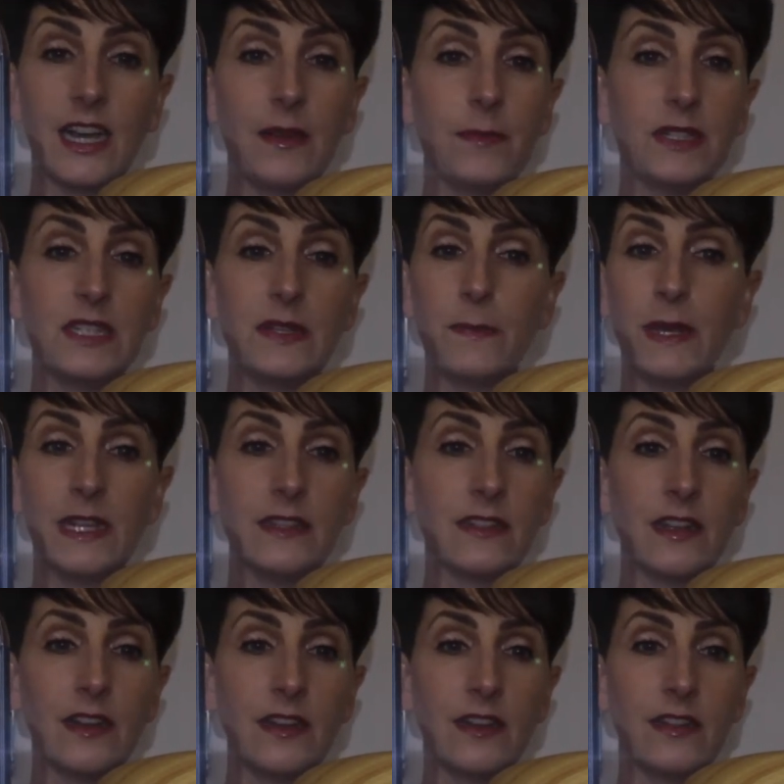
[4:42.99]
It depends
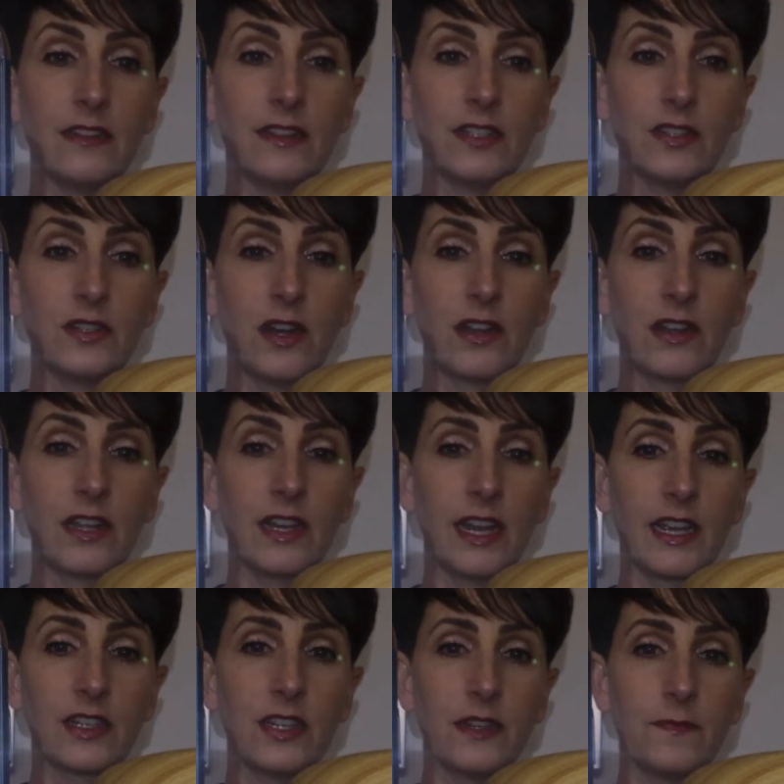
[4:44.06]
on the strong
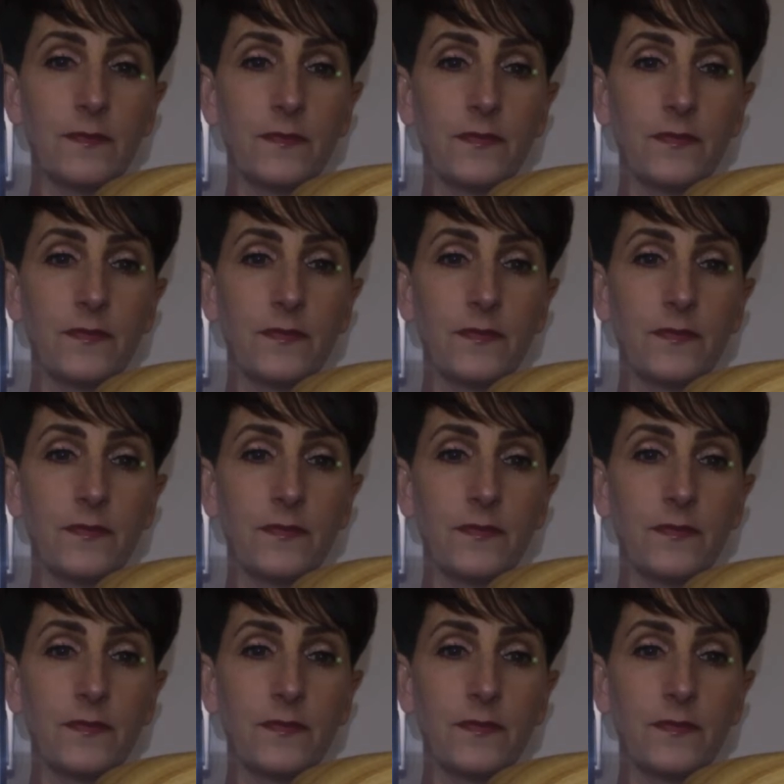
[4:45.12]
connection.